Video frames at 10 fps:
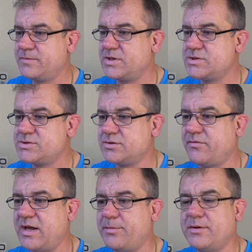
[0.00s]
Shouldn't
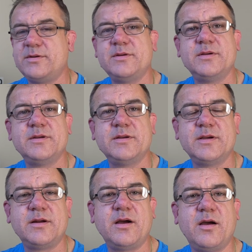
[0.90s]
have happened.
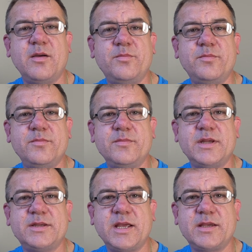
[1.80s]
And I hope
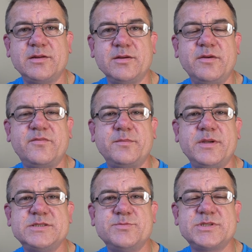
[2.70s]
that they can learn from
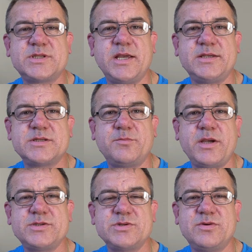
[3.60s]
these mistakes and make
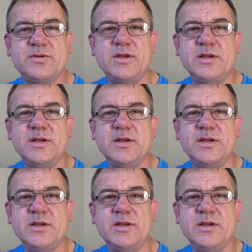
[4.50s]
sure